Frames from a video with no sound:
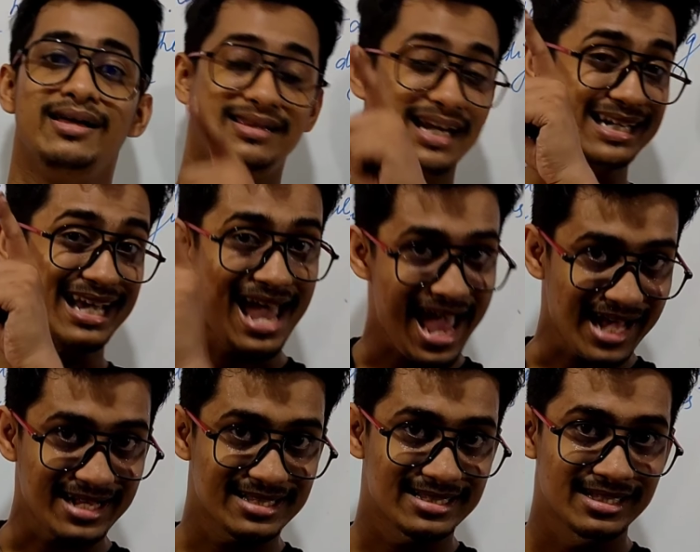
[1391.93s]
That
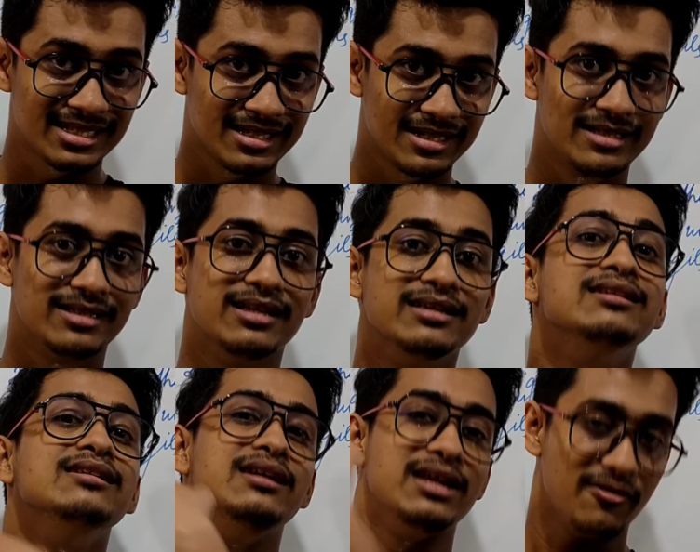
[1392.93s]
x,
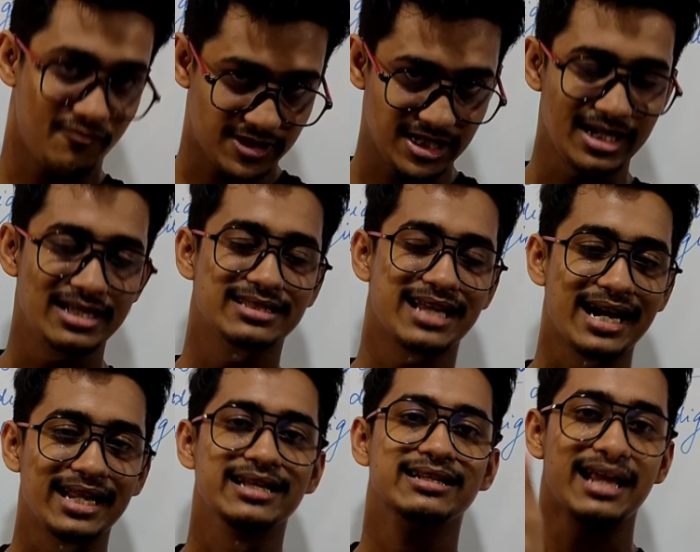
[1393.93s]
if she is
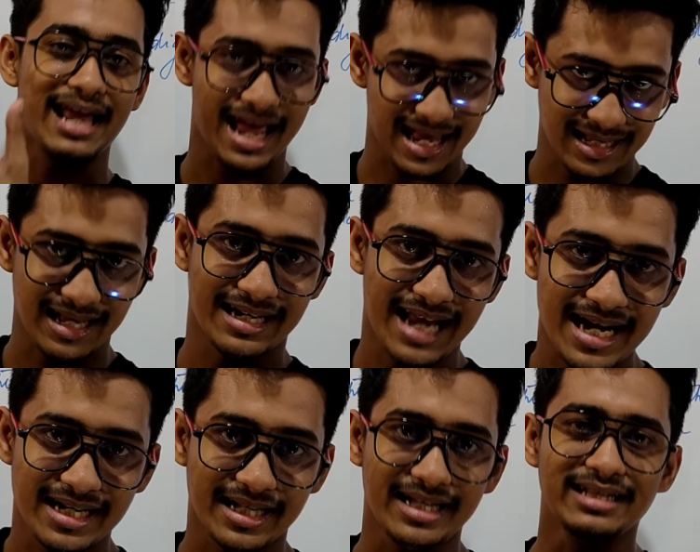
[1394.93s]
getting
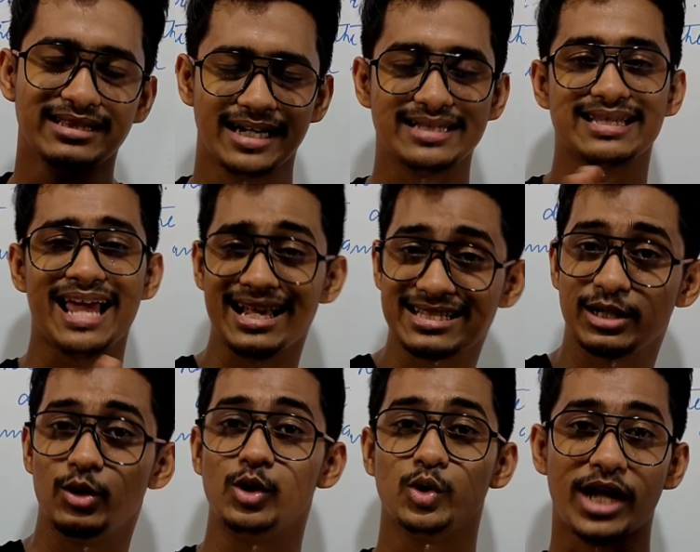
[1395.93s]
90, that is x
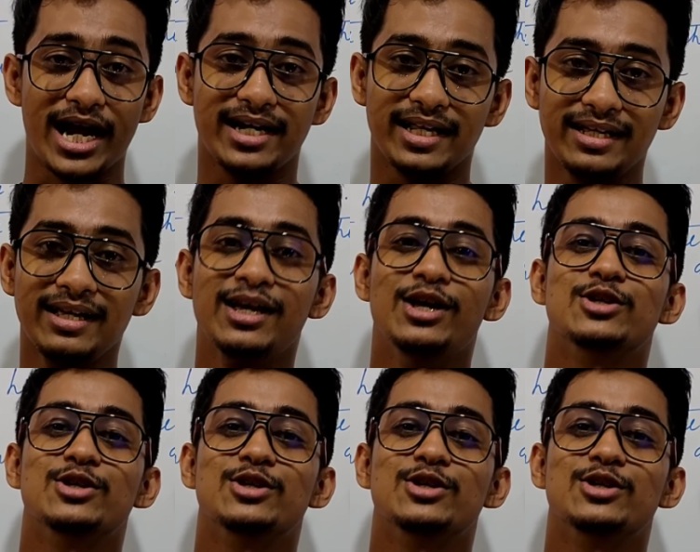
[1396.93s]
equal to 90.